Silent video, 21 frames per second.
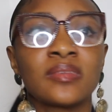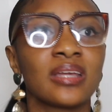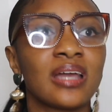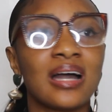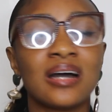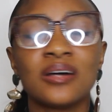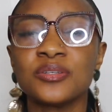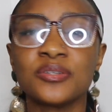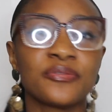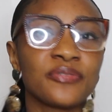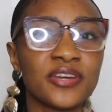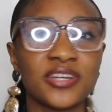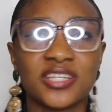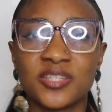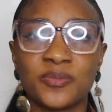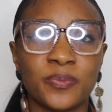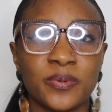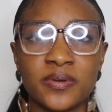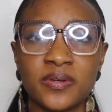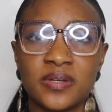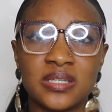out of
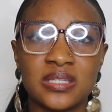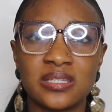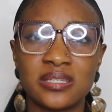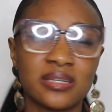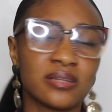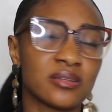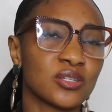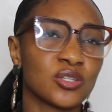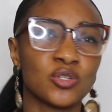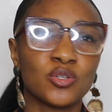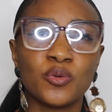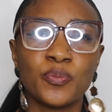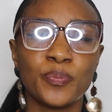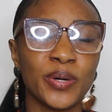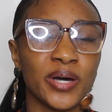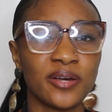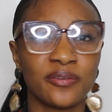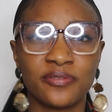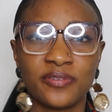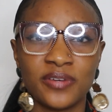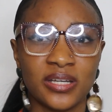experience, there is no
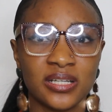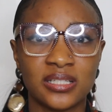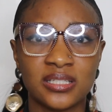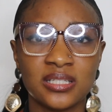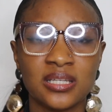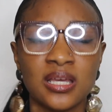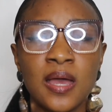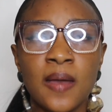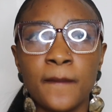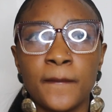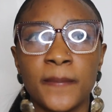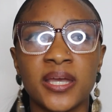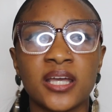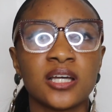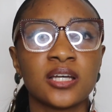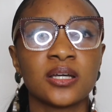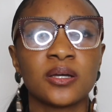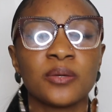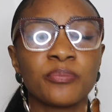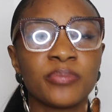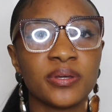perfect,
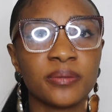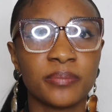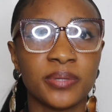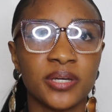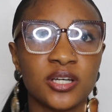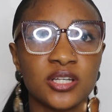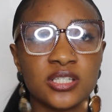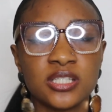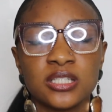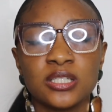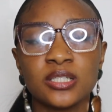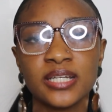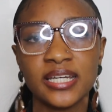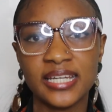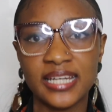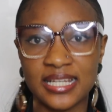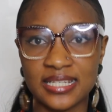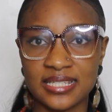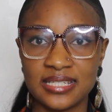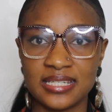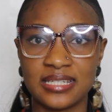because looking
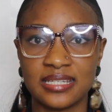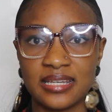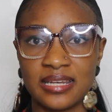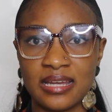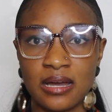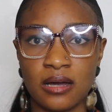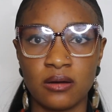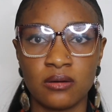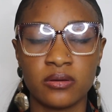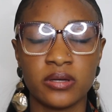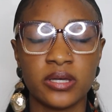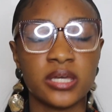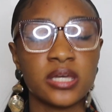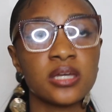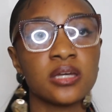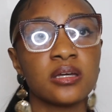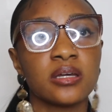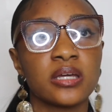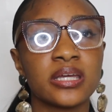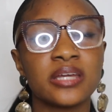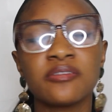at it now,
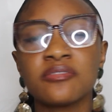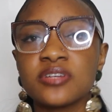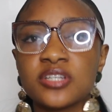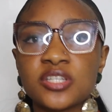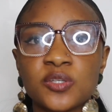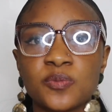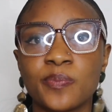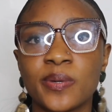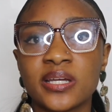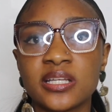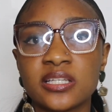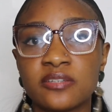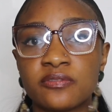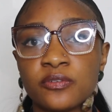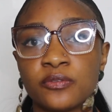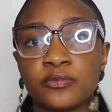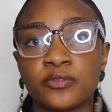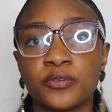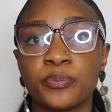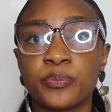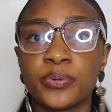irrespective
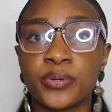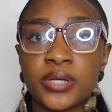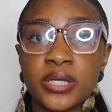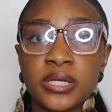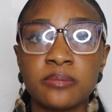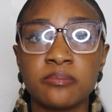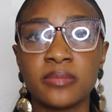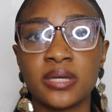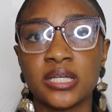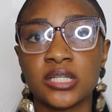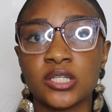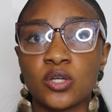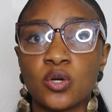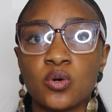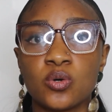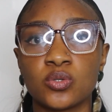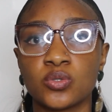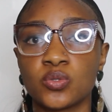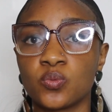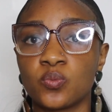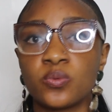of the pre-med
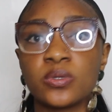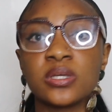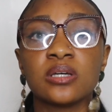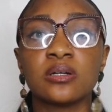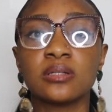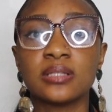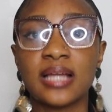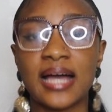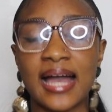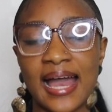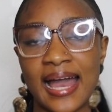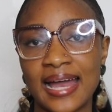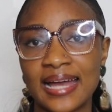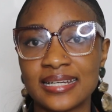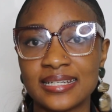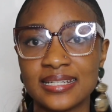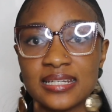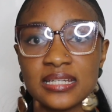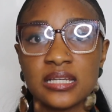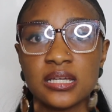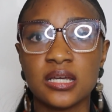course we all
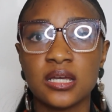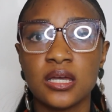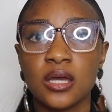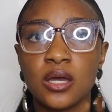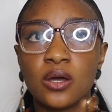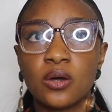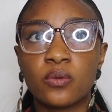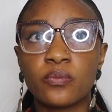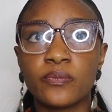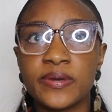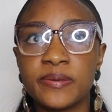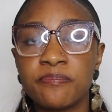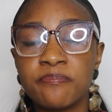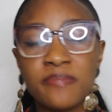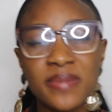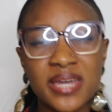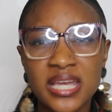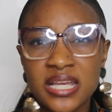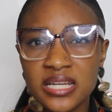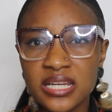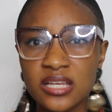had, we
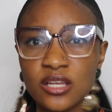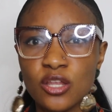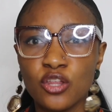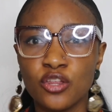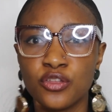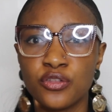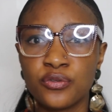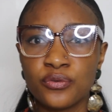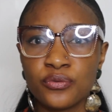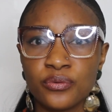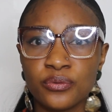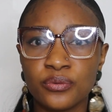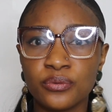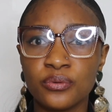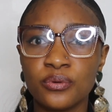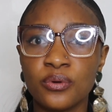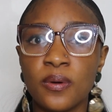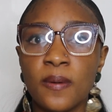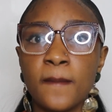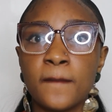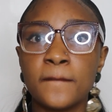made it through
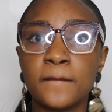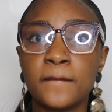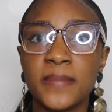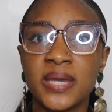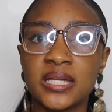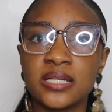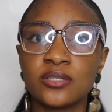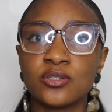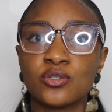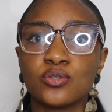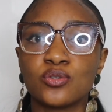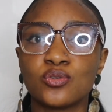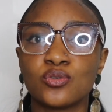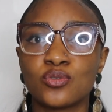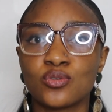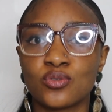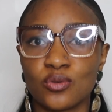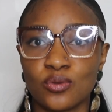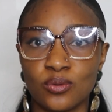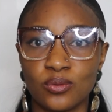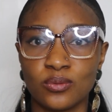med
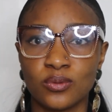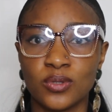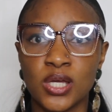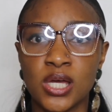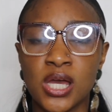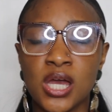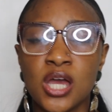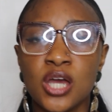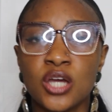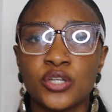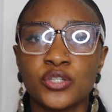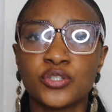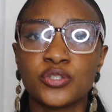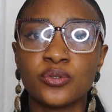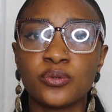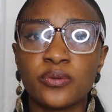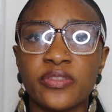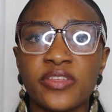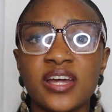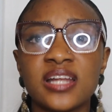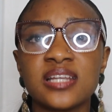school.
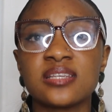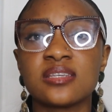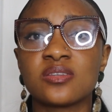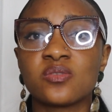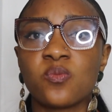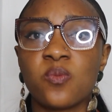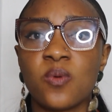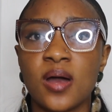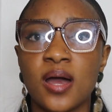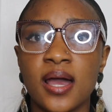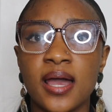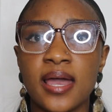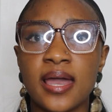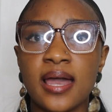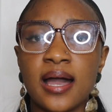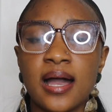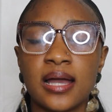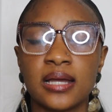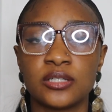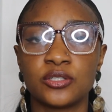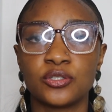So that is why
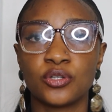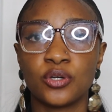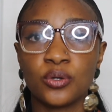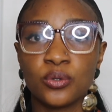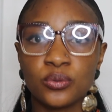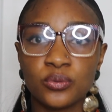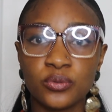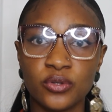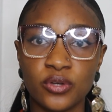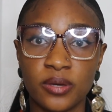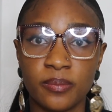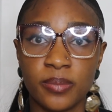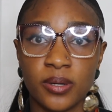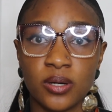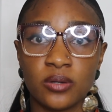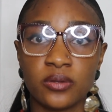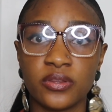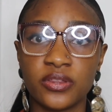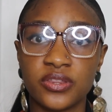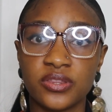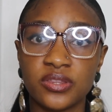I told you
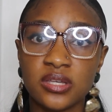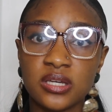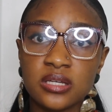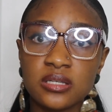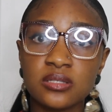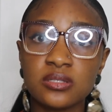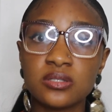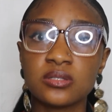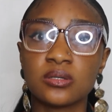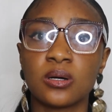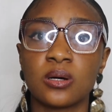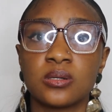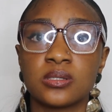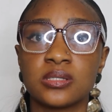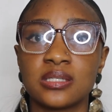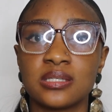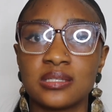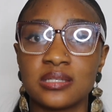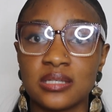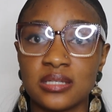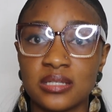about things to
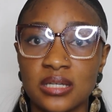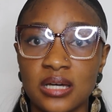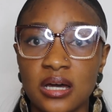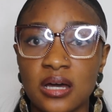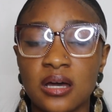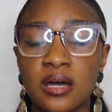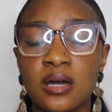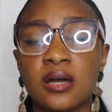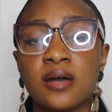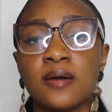consider